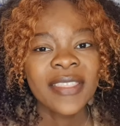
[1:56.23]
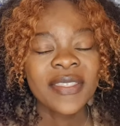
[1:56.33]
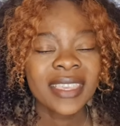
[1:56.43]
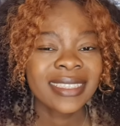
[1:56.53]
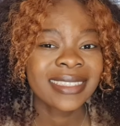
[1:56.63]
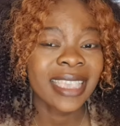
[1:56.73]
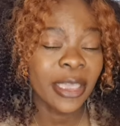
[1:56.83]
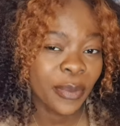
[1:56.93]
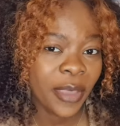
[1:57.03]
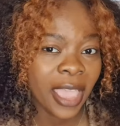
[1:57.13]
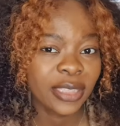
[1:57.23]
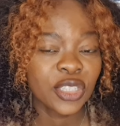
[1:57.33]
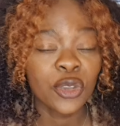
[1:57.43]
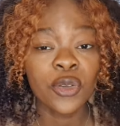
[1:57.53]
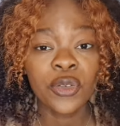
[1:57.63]
This
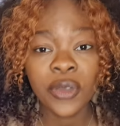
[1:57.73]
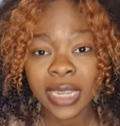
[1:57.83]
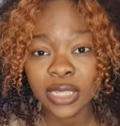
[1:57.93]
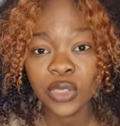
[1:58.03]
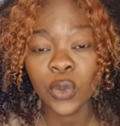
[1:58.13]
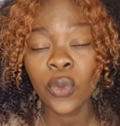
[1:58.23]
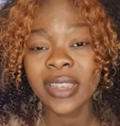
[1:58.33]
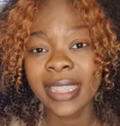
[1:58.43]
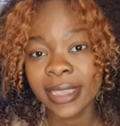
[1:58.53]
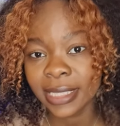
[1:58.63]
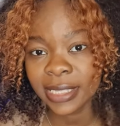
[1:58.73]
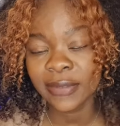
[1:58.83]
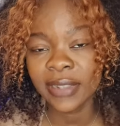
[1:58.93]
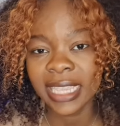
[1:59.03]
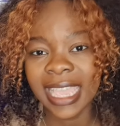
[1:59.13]
impacts your credit score
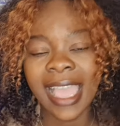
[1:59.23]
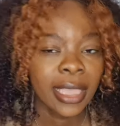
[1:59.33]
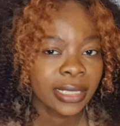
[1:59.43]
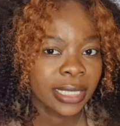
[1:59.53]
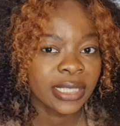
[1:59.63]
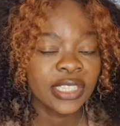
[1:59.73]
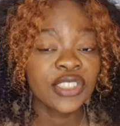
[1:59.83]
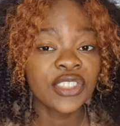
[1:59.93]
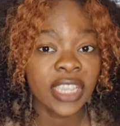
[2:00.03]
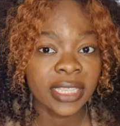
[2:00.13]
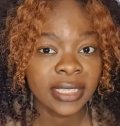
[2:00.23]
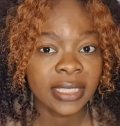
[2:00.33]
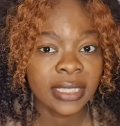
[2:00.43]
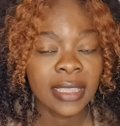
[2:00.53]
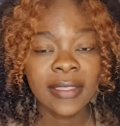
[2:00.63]
negatively as it
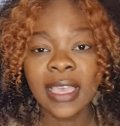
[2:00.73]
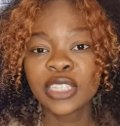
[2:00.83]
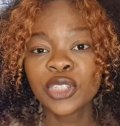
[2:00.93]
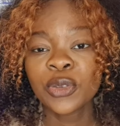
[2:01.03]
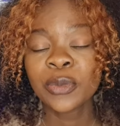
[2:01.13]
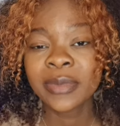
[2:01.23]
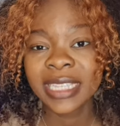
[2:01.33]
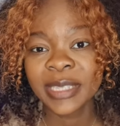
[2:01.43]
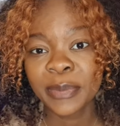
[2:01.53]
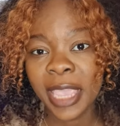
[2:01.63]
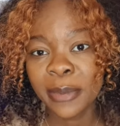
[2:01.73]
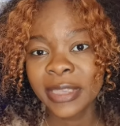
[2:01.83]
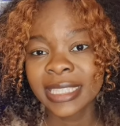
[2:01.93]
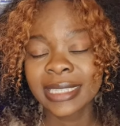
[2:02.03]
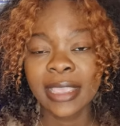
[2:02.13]
suggests that you miss
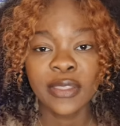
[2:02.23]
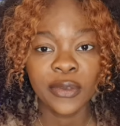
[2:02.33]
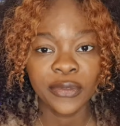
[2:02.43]
payments in the